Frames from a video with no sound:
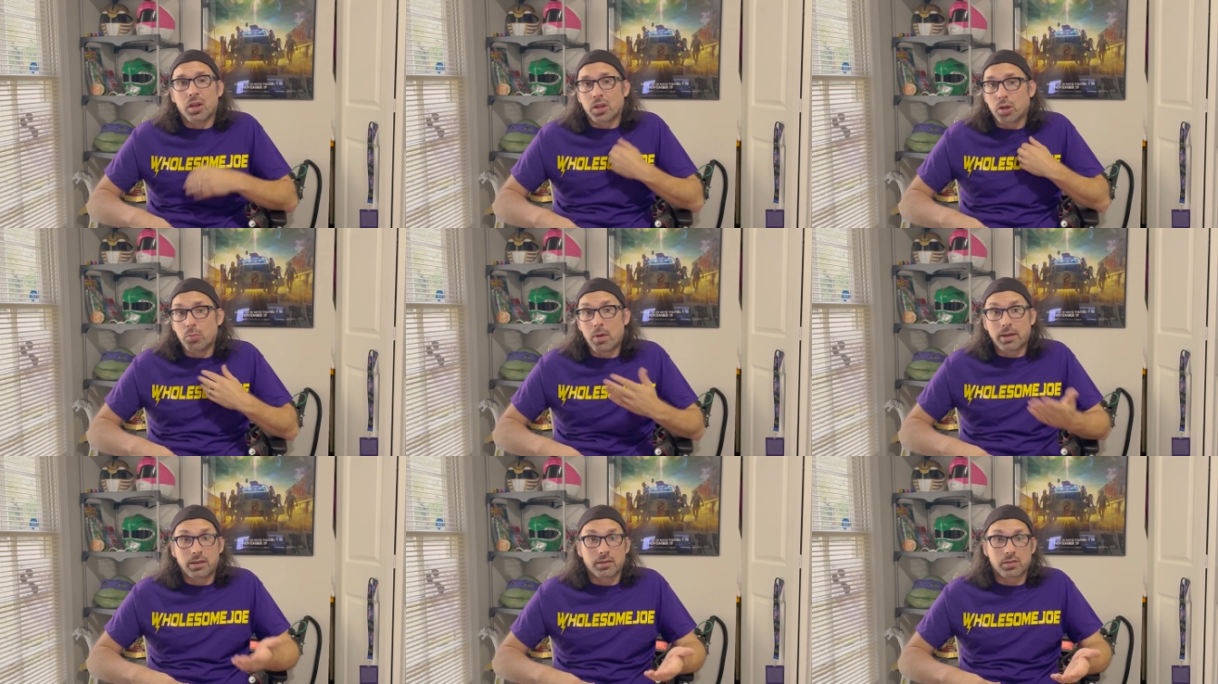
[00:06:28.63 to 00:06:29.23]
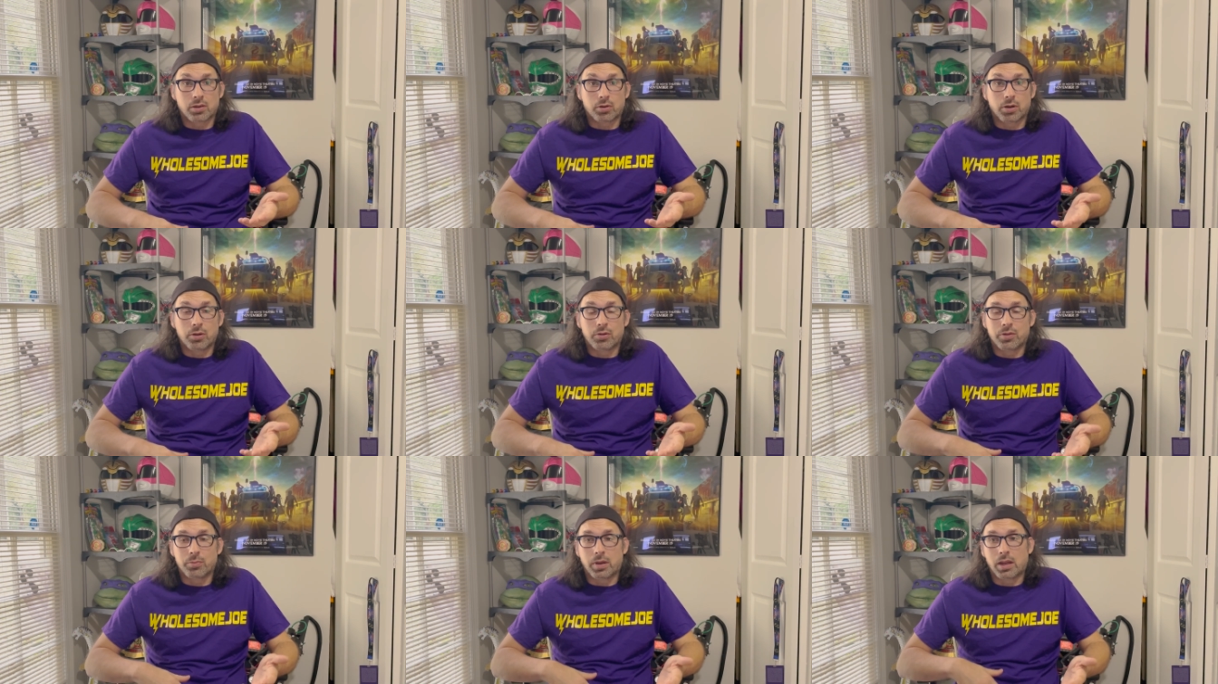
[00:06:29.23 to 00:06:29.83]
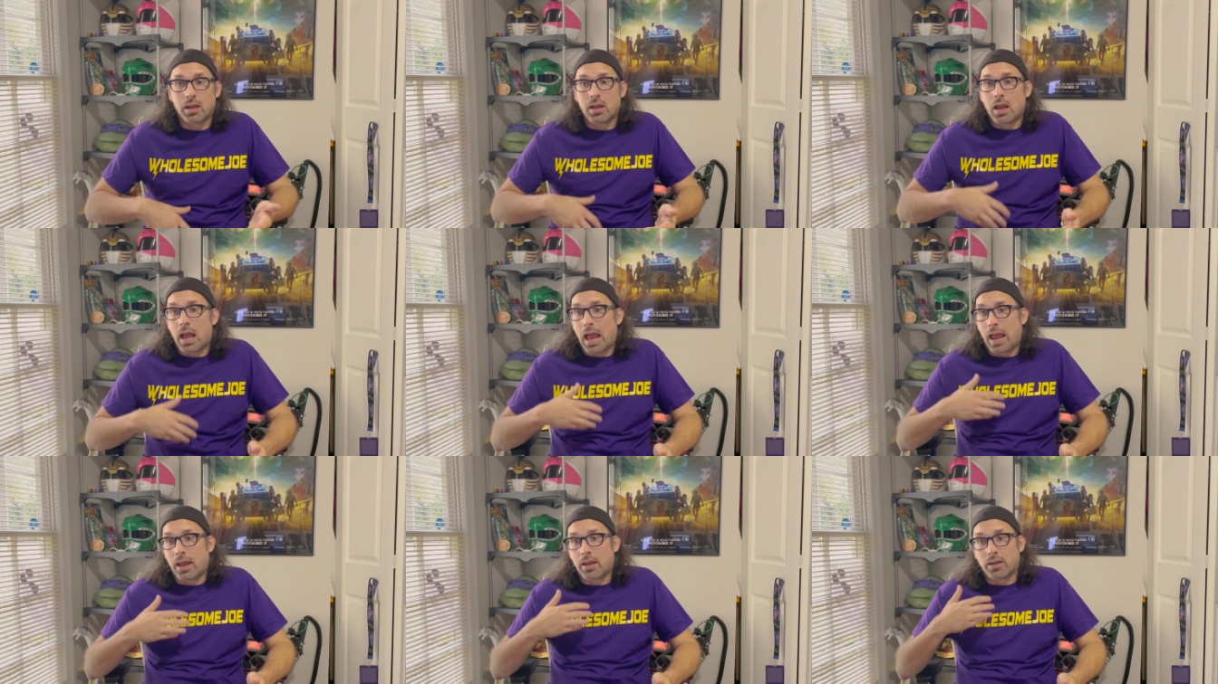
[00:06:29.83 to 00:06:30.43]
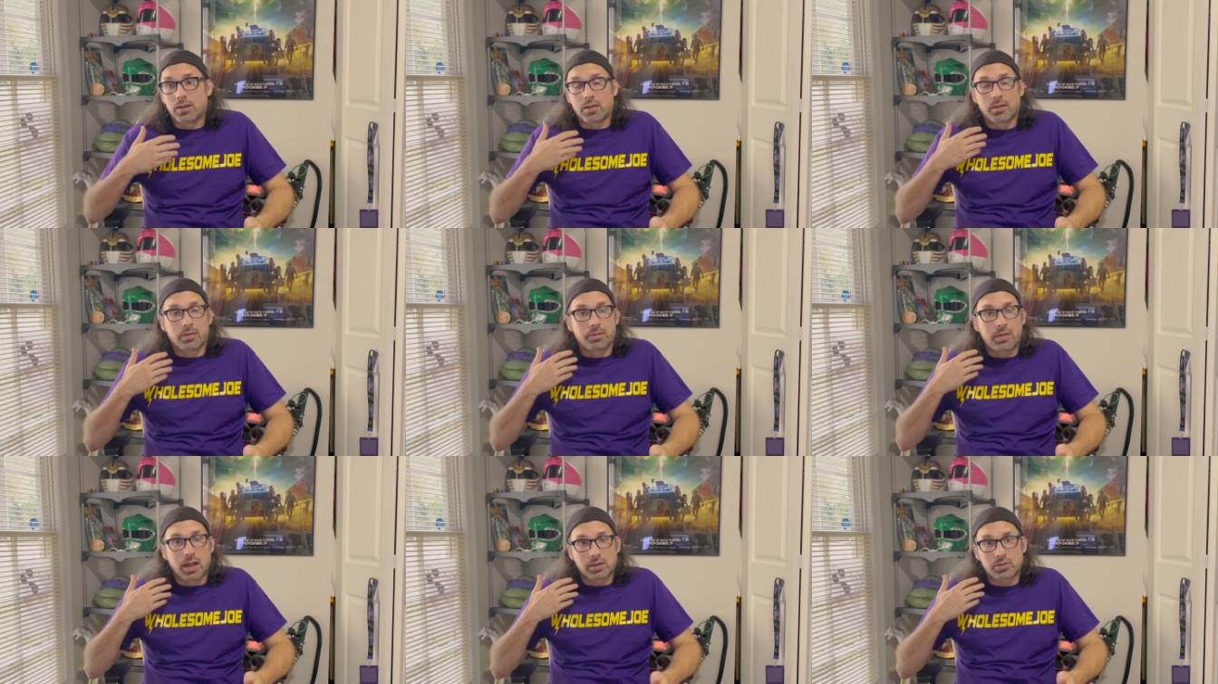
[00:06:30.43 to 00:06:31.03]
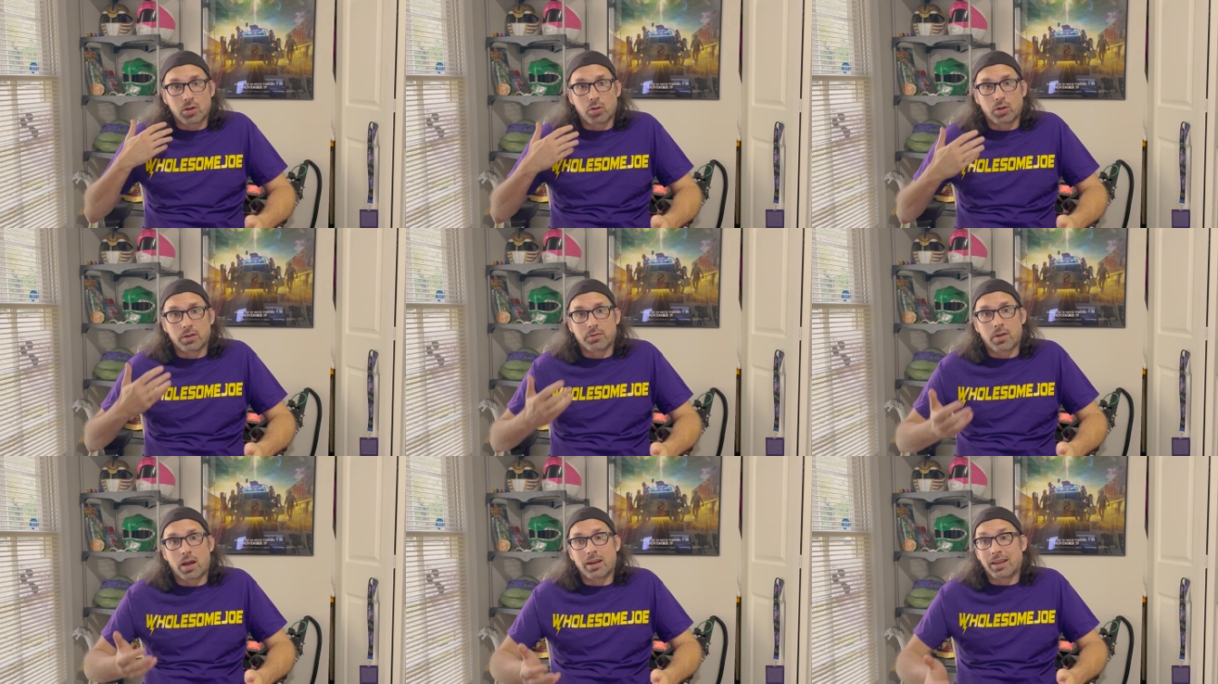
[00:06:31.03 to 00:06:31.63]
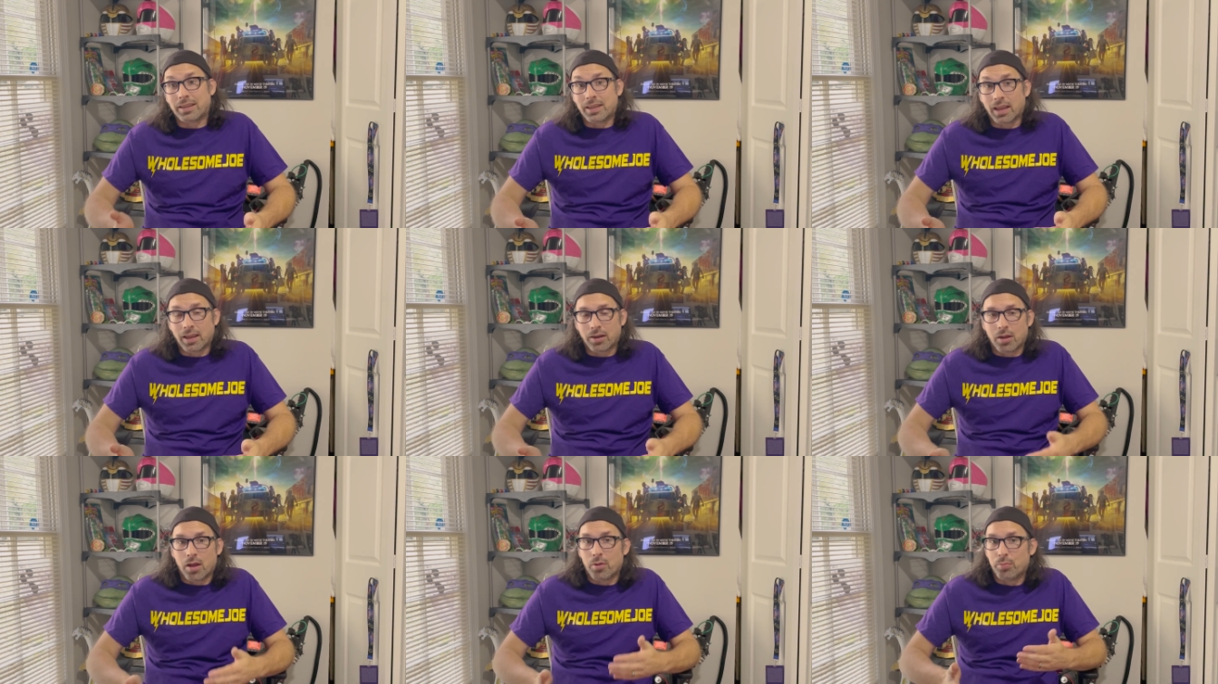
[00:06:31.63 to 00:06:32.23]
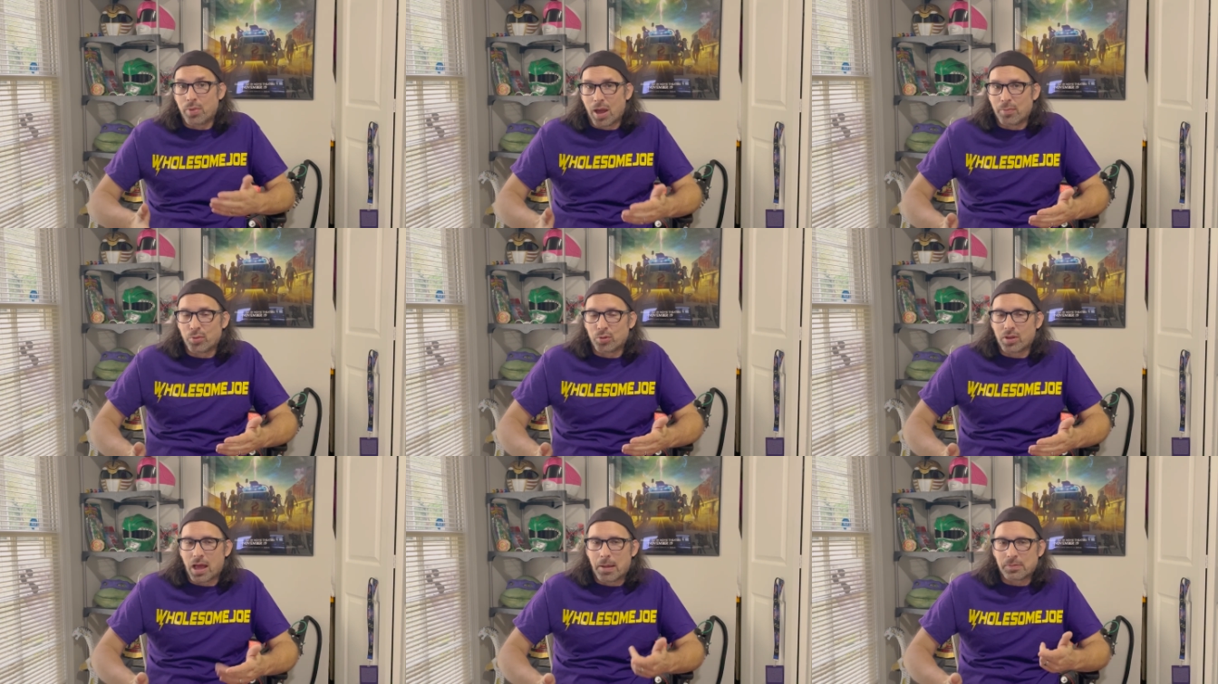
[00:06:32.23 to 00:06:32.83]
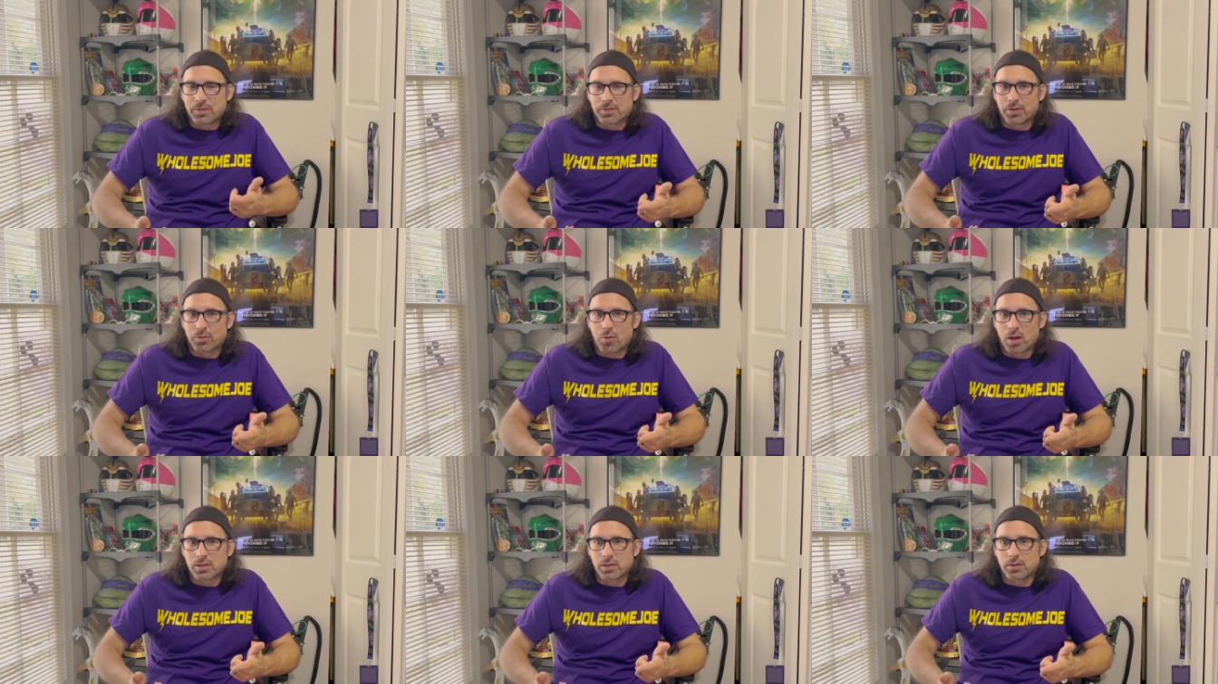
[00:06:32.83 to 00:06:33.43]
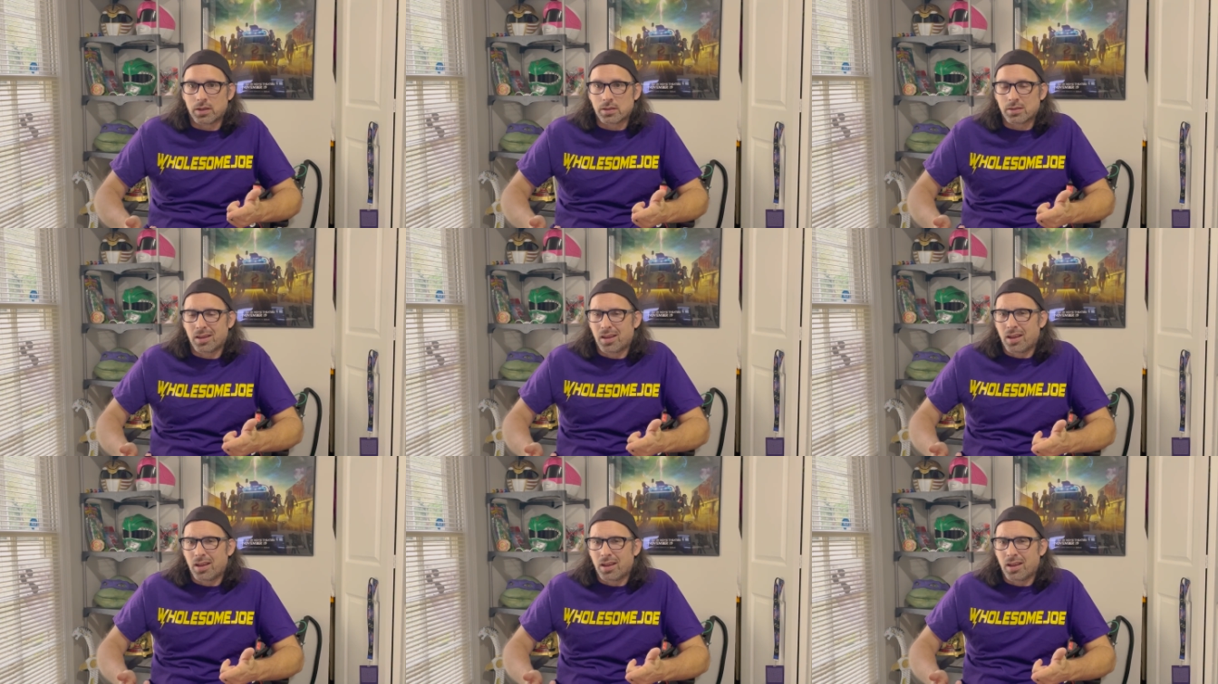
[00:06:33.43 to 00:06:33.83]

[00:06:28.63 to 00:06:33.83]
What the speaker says: You may disagree with me, and that's totally fine. Again, Bamboo Labs, if you're watching this,